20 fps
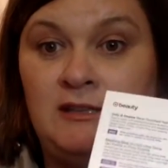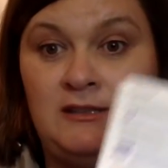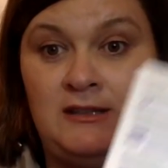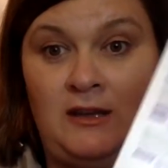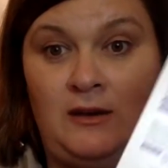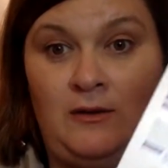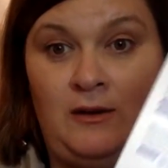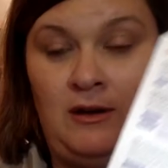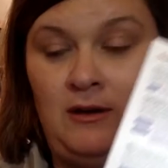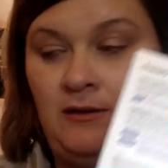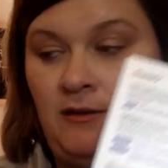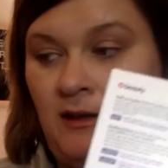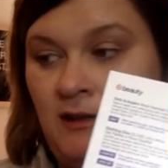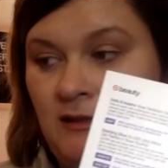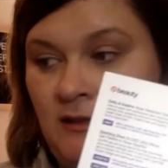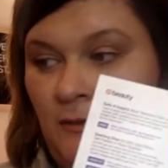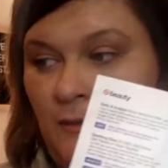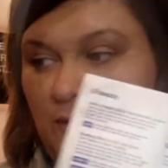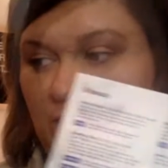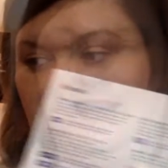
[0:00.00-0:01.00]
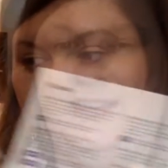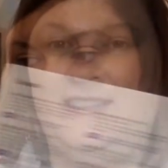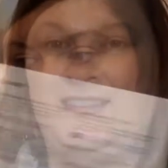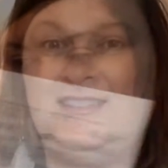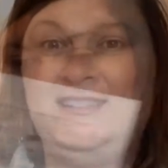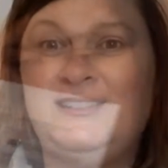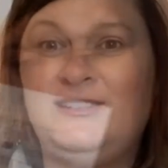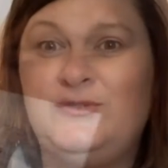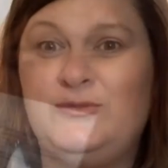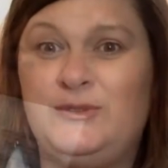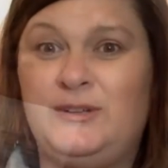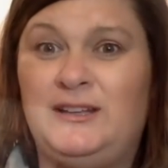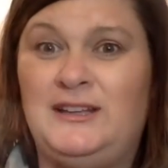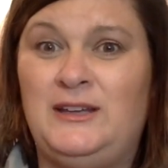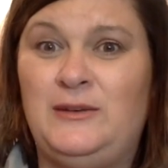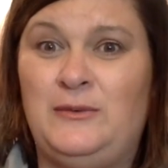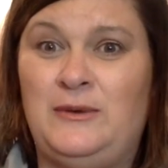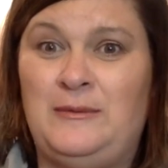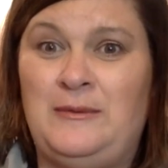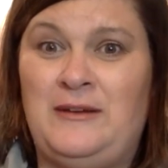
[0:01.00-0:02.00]
So that's always good. This is
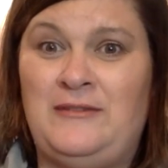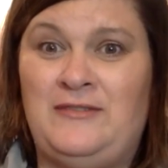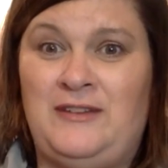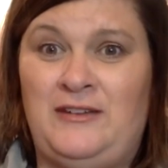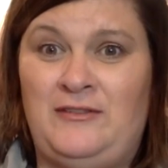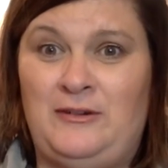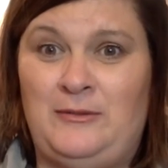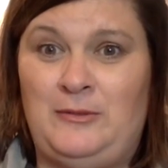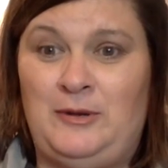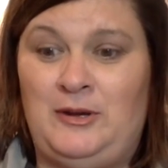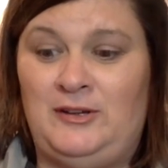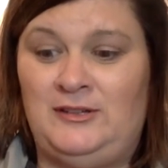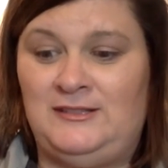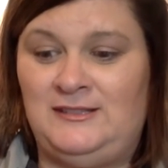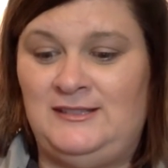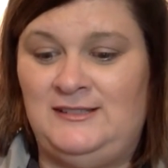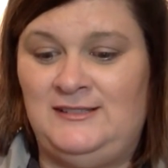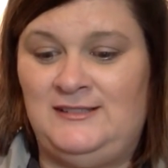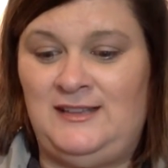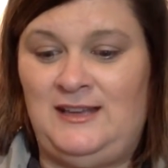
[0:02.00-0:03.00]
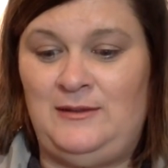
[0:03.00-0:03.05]
really one of my favorite boxes.